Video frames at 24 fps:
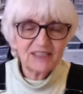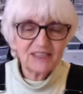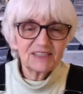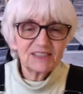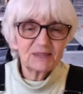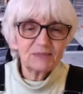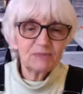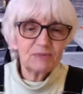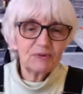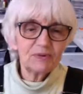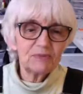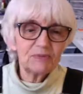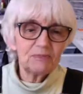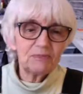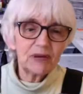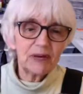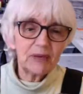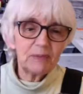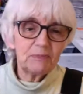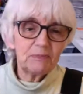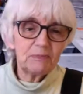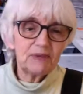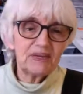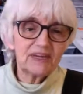to put
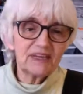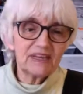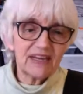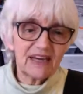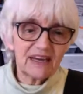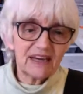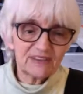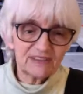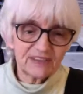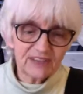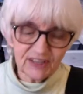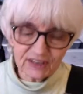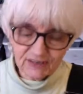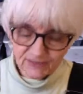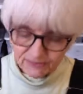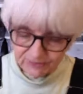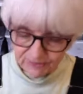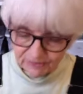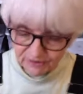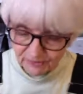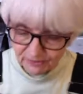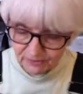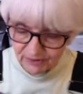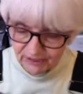my bin out there
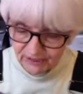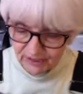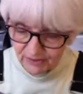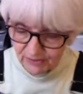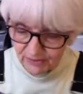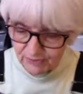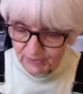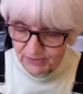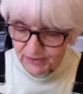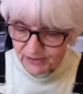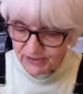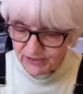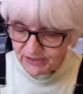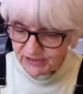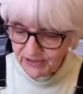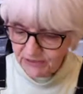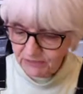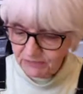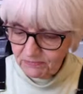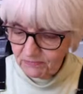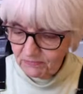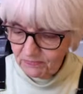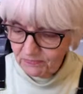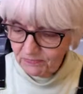for the mail
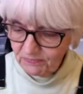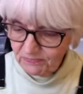person.